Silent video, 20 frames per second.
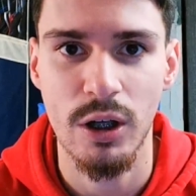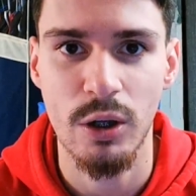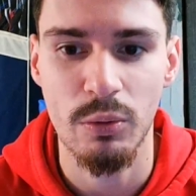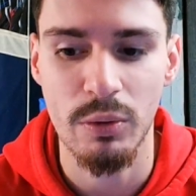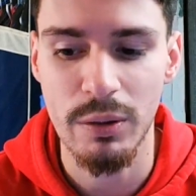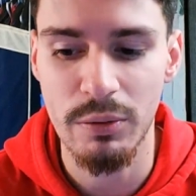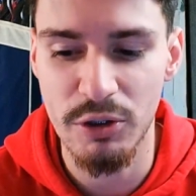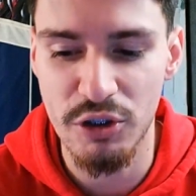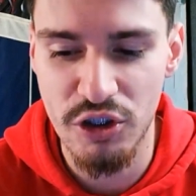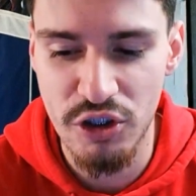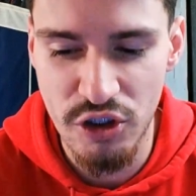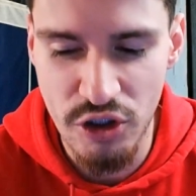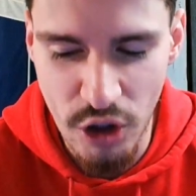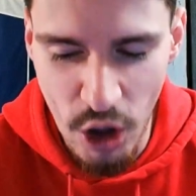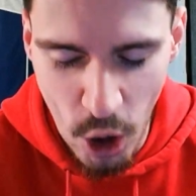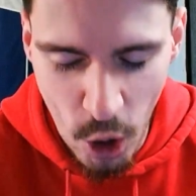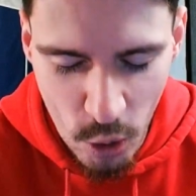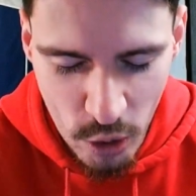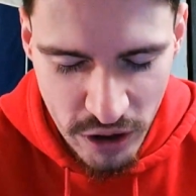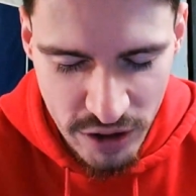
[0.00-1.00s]
We were
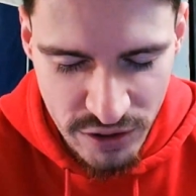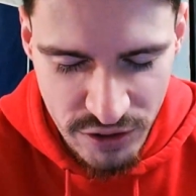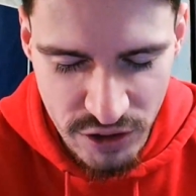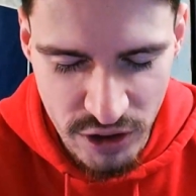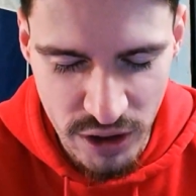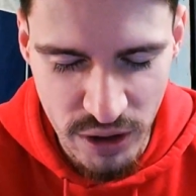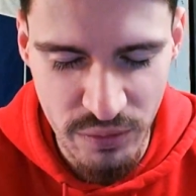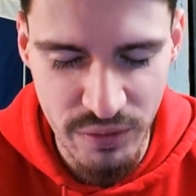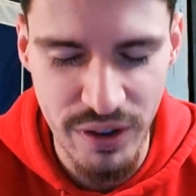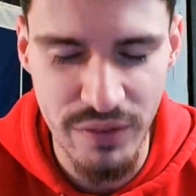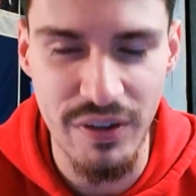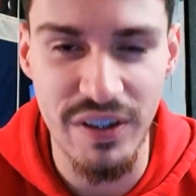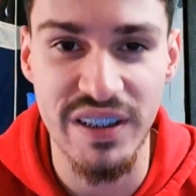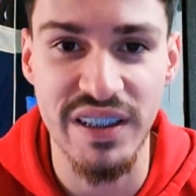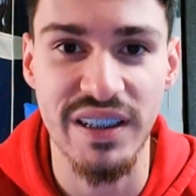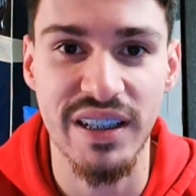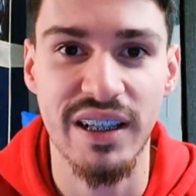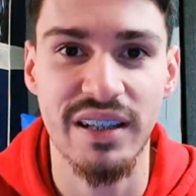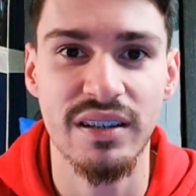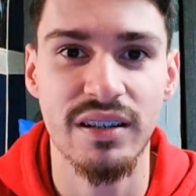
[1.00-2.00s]
so conservative at
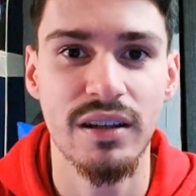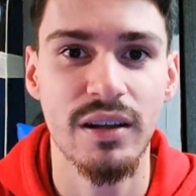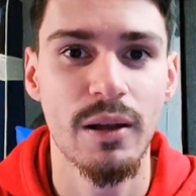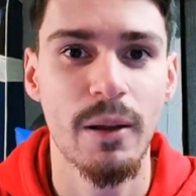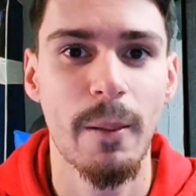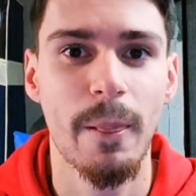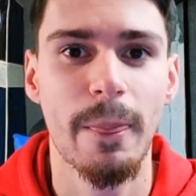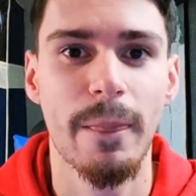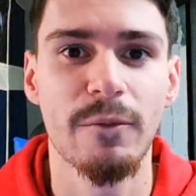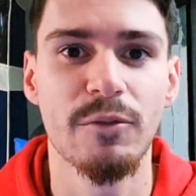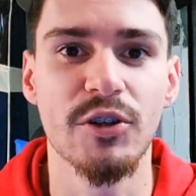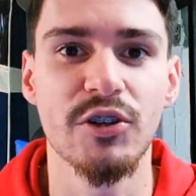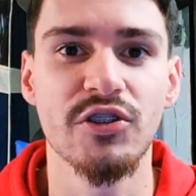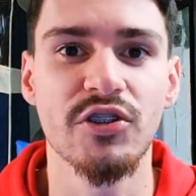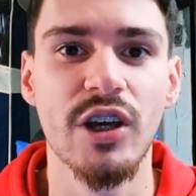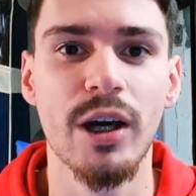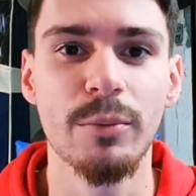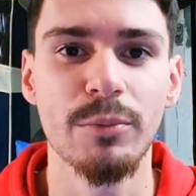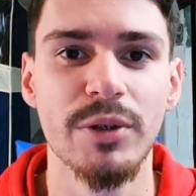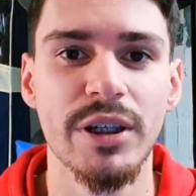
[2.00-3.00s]
the end. For
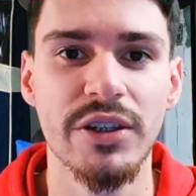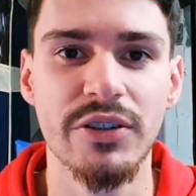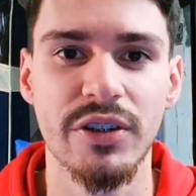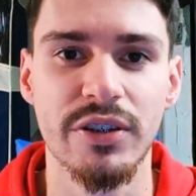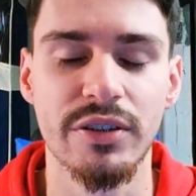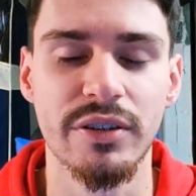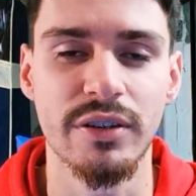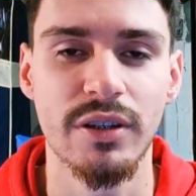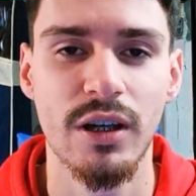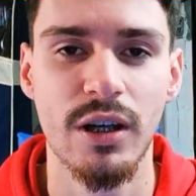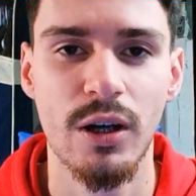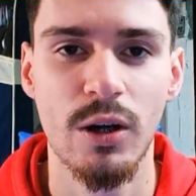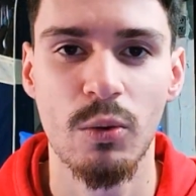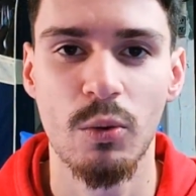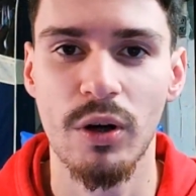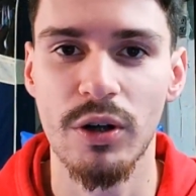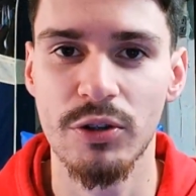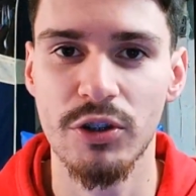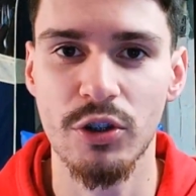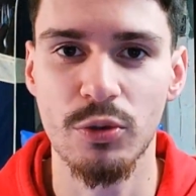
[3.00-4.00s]
some reason,
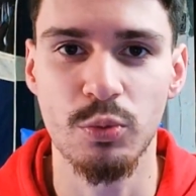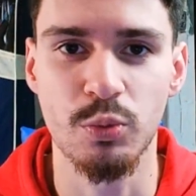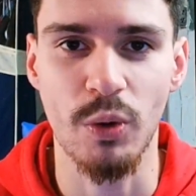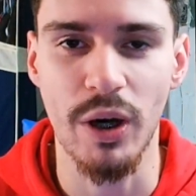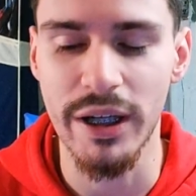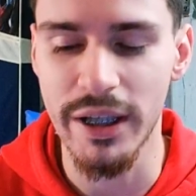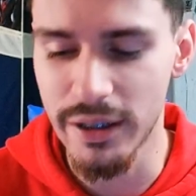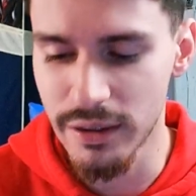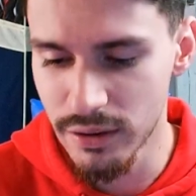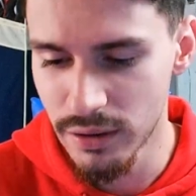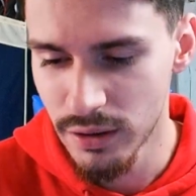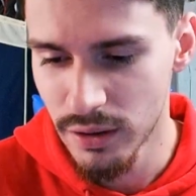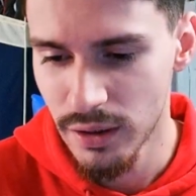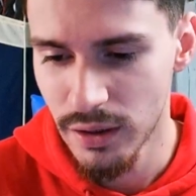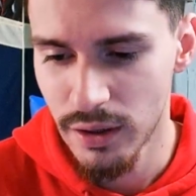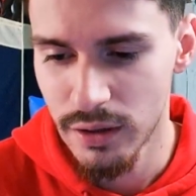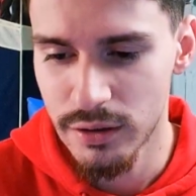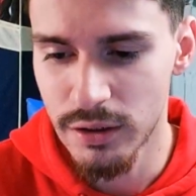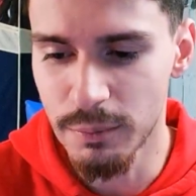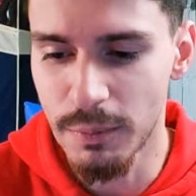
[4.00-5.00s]
we're just running
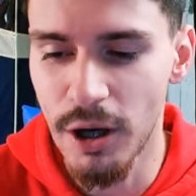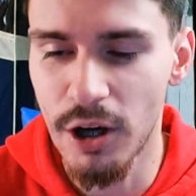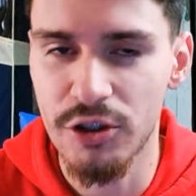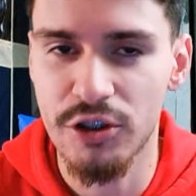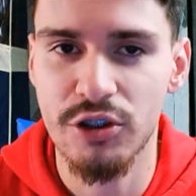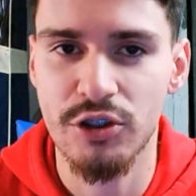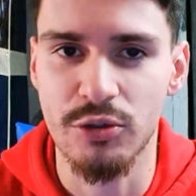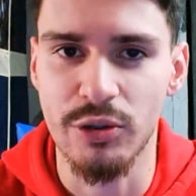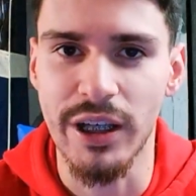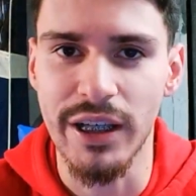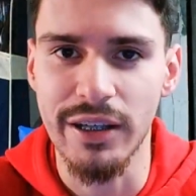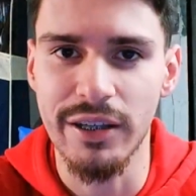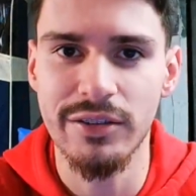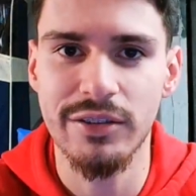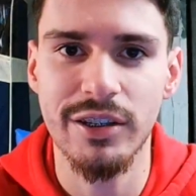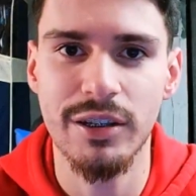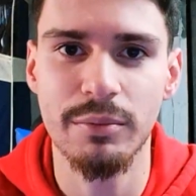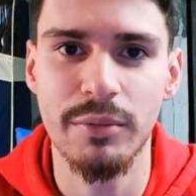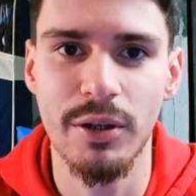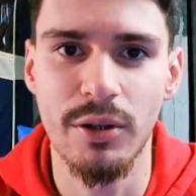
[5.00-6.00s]
the ball straight
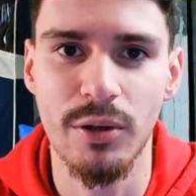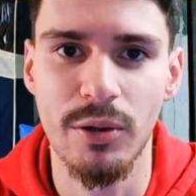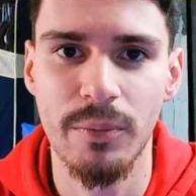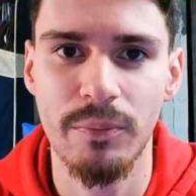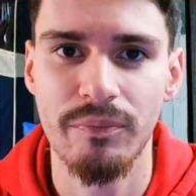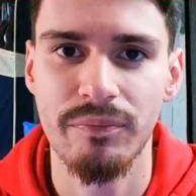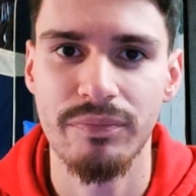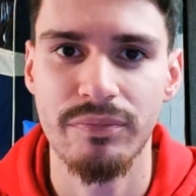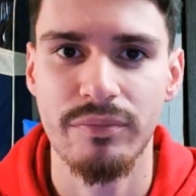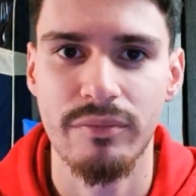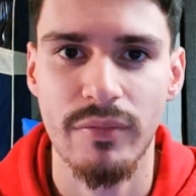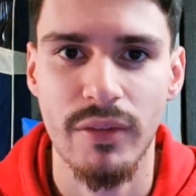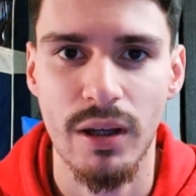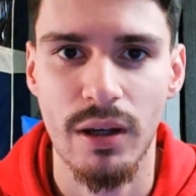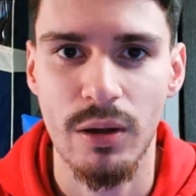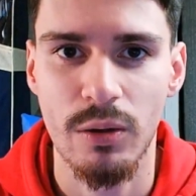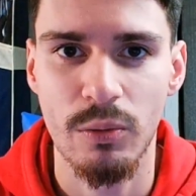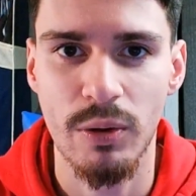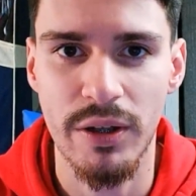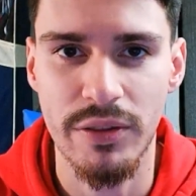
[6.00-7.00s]
into the middle
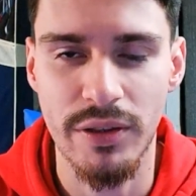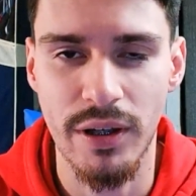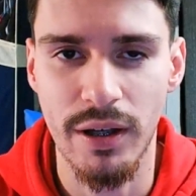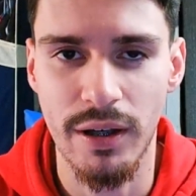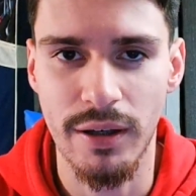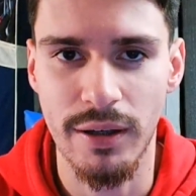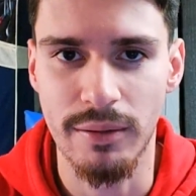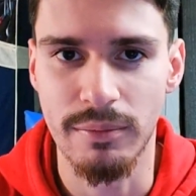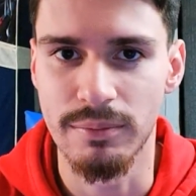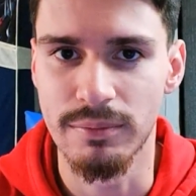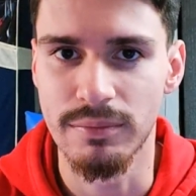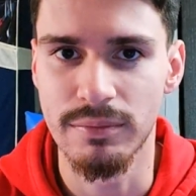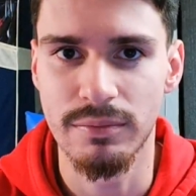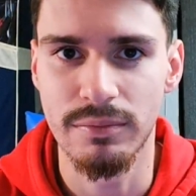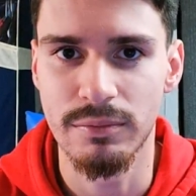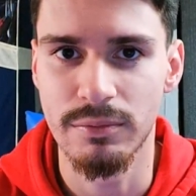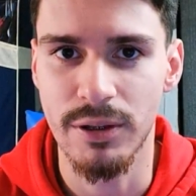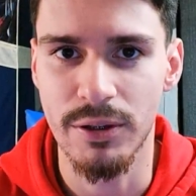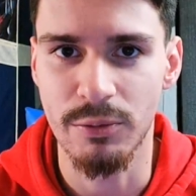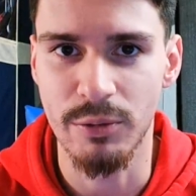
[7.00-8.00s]
with
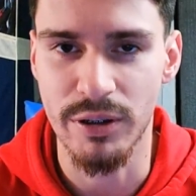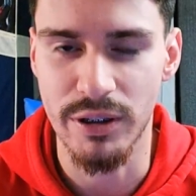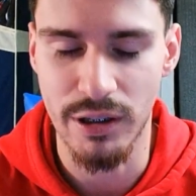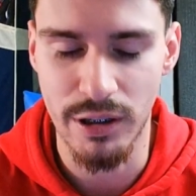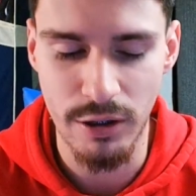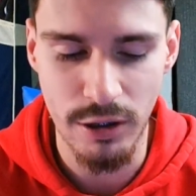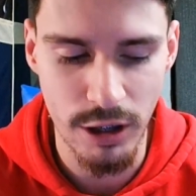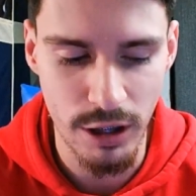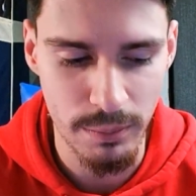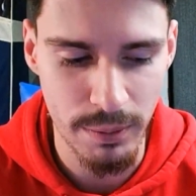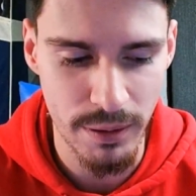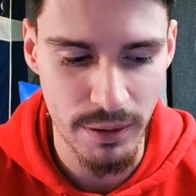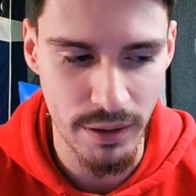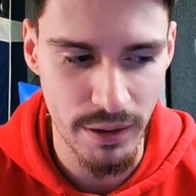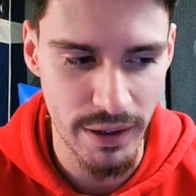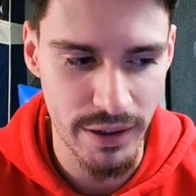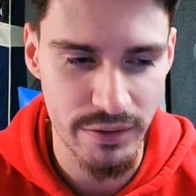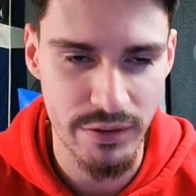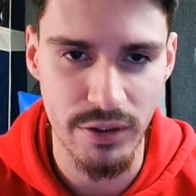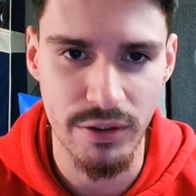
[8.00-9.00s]
Khalil Herbert
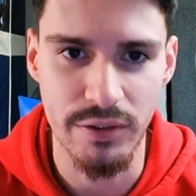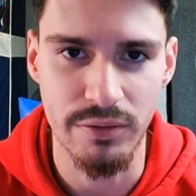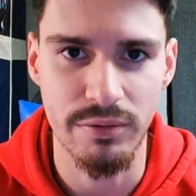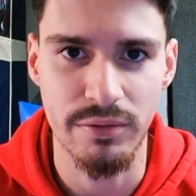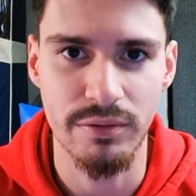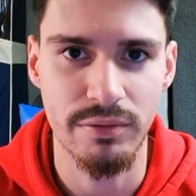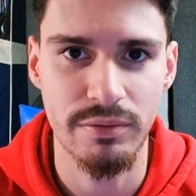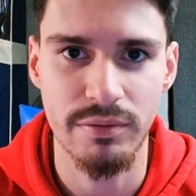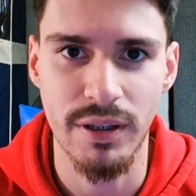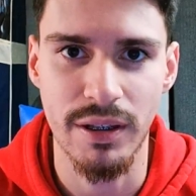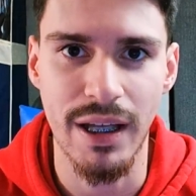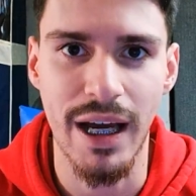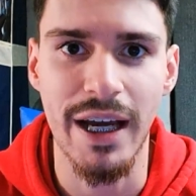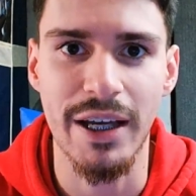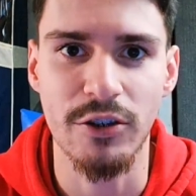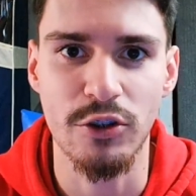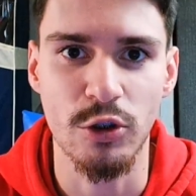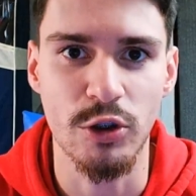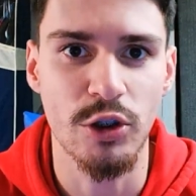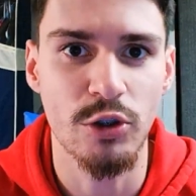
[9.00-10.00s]
against the
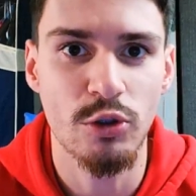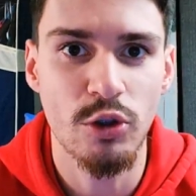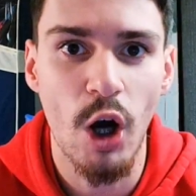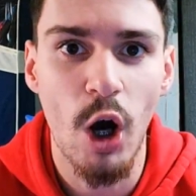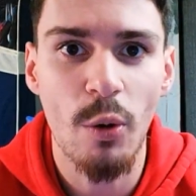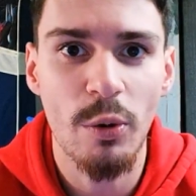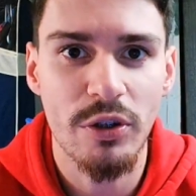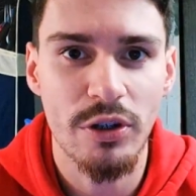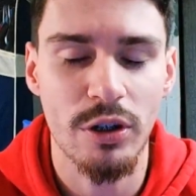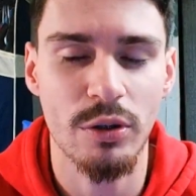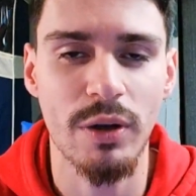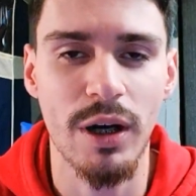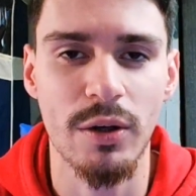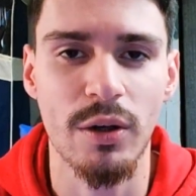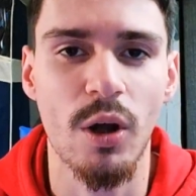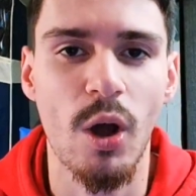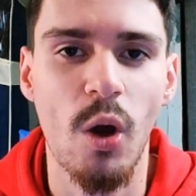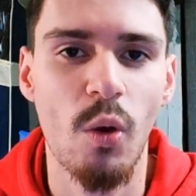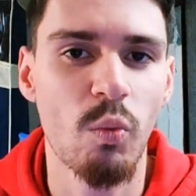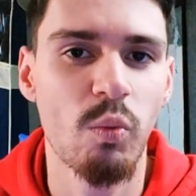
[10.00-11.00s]
Lions, who is going to run.
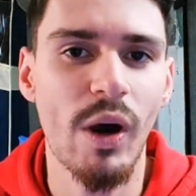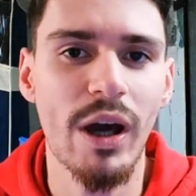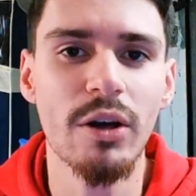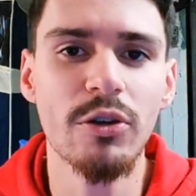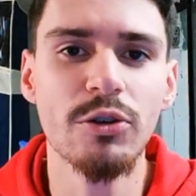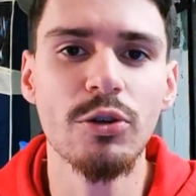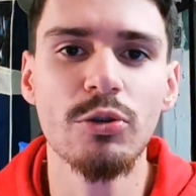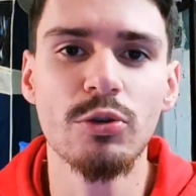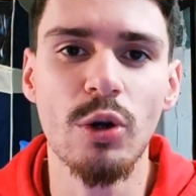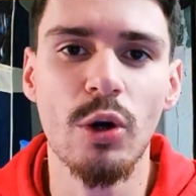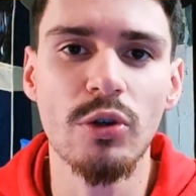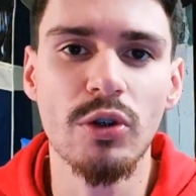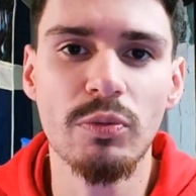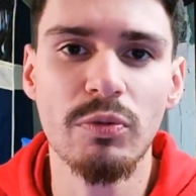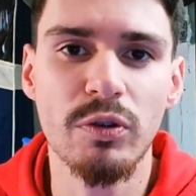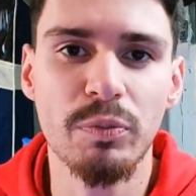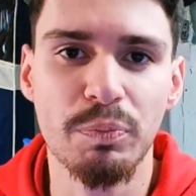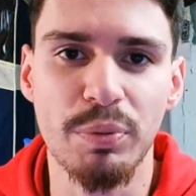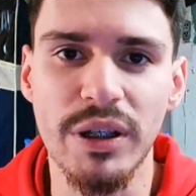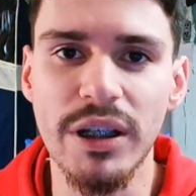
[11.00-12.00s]
Why don't you throw some
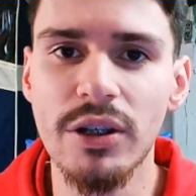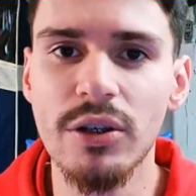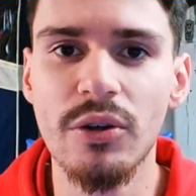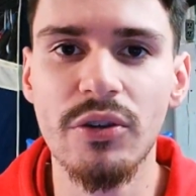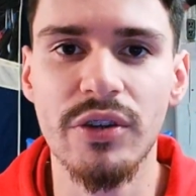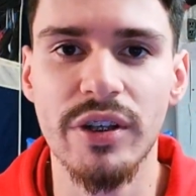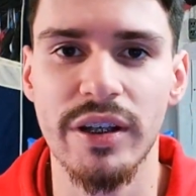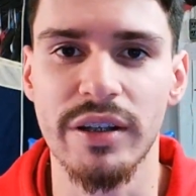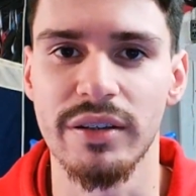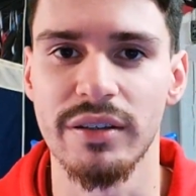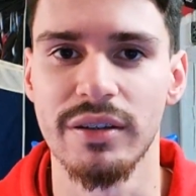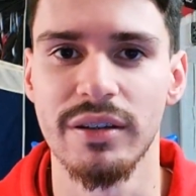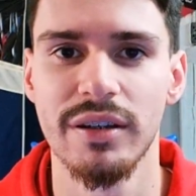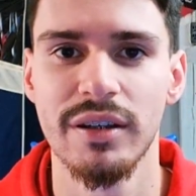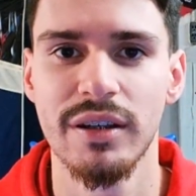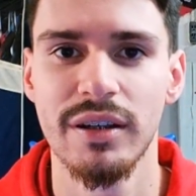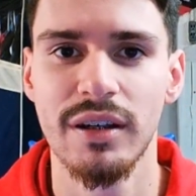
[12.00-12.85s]
sprinkles in?